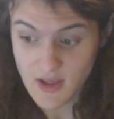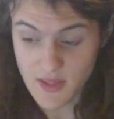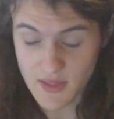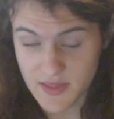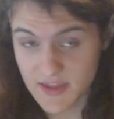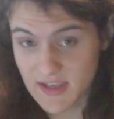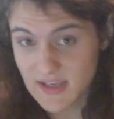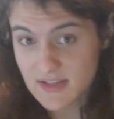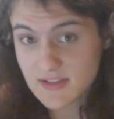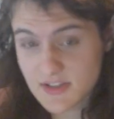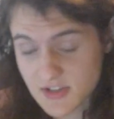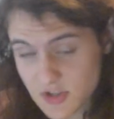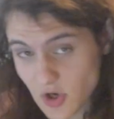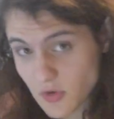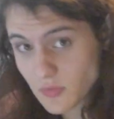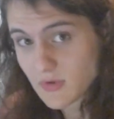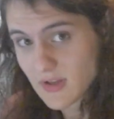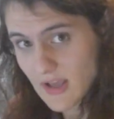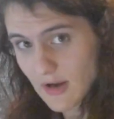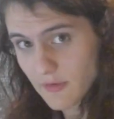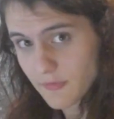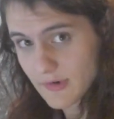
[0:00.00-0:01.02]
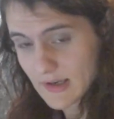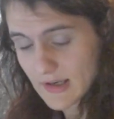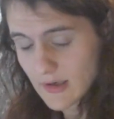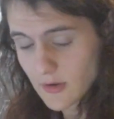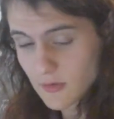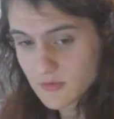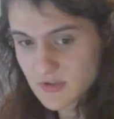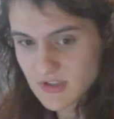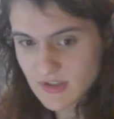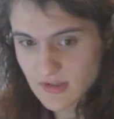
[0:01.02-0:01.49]
these don't get
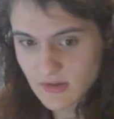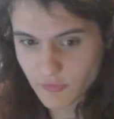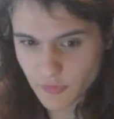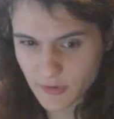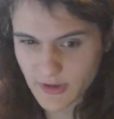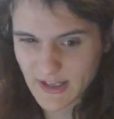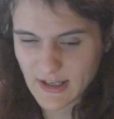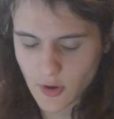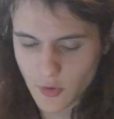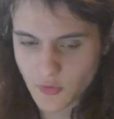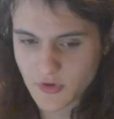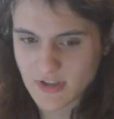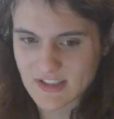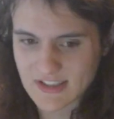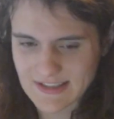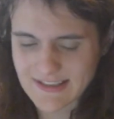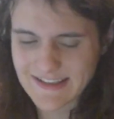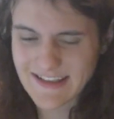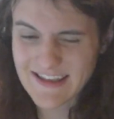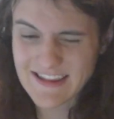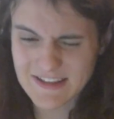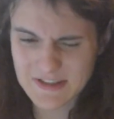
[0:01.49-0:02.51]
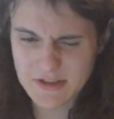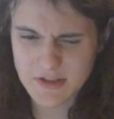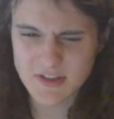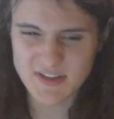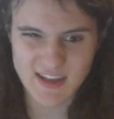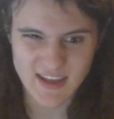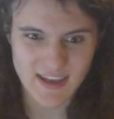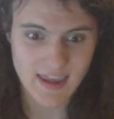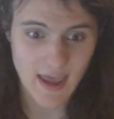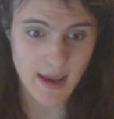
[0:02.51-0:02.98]
reloaded. Neither
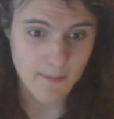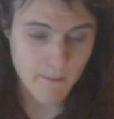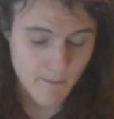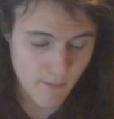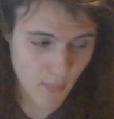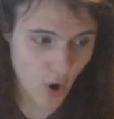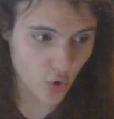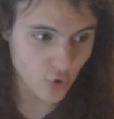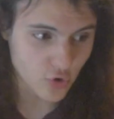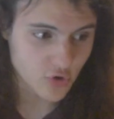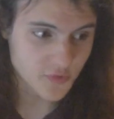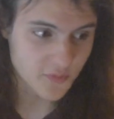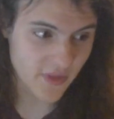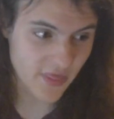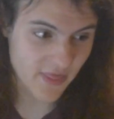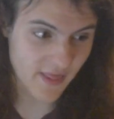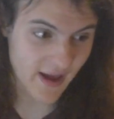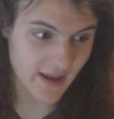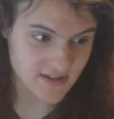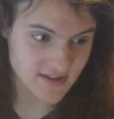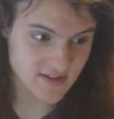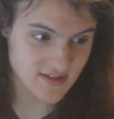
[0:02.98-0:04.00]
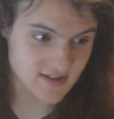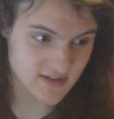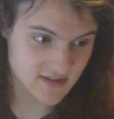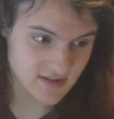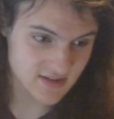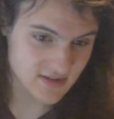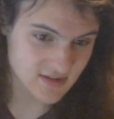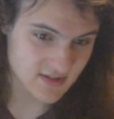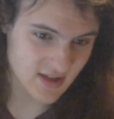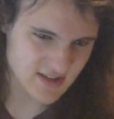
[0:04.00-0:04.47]
does the game mode, but
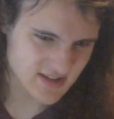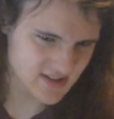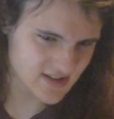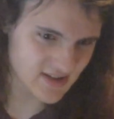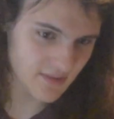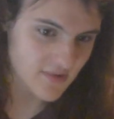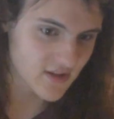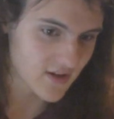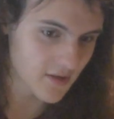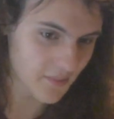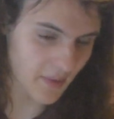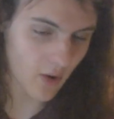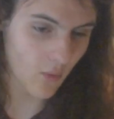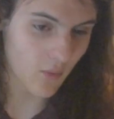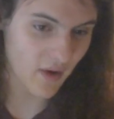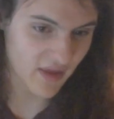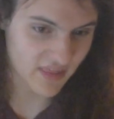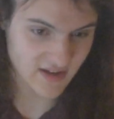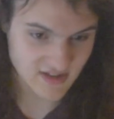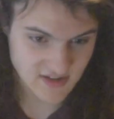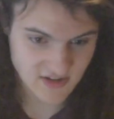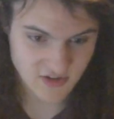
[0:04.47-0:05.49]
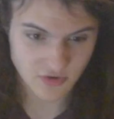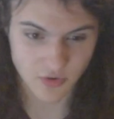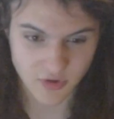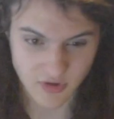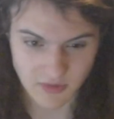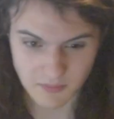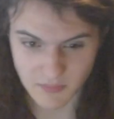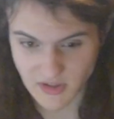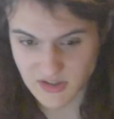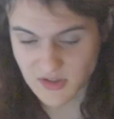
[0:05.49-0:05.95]
there's something about where that's stored
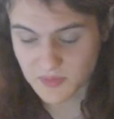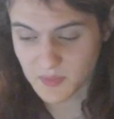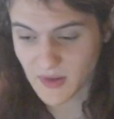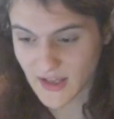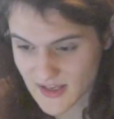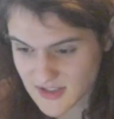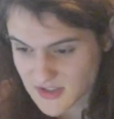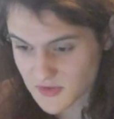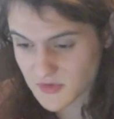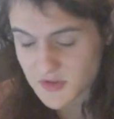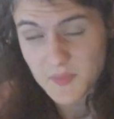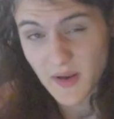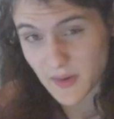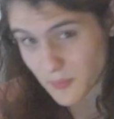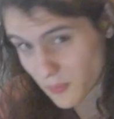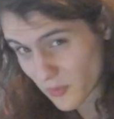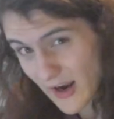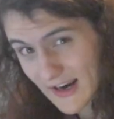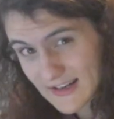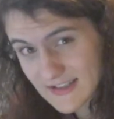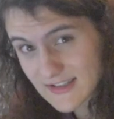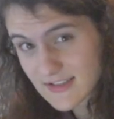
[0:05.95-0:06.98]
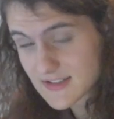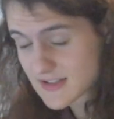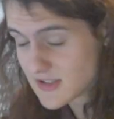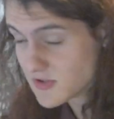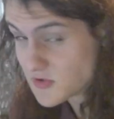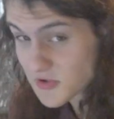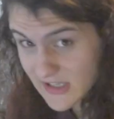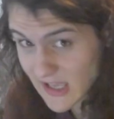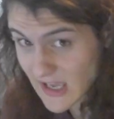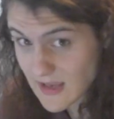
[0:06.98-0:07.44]
in multiplayer, so it's better practice to
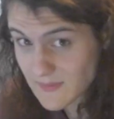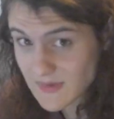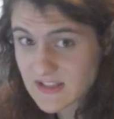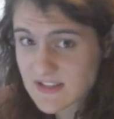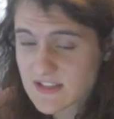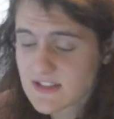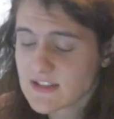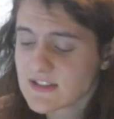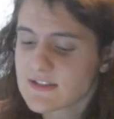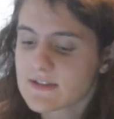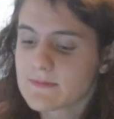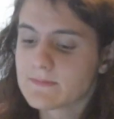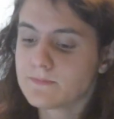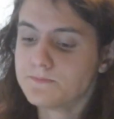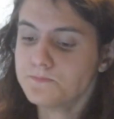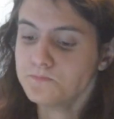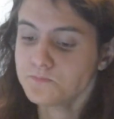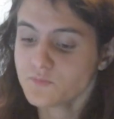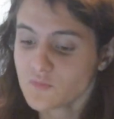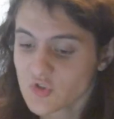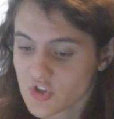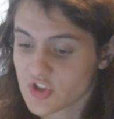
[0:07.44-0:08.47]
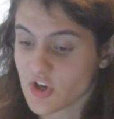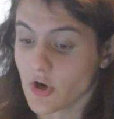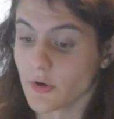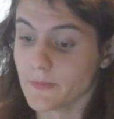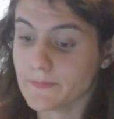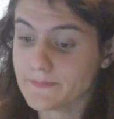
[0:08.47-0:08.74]
use a game instance. So,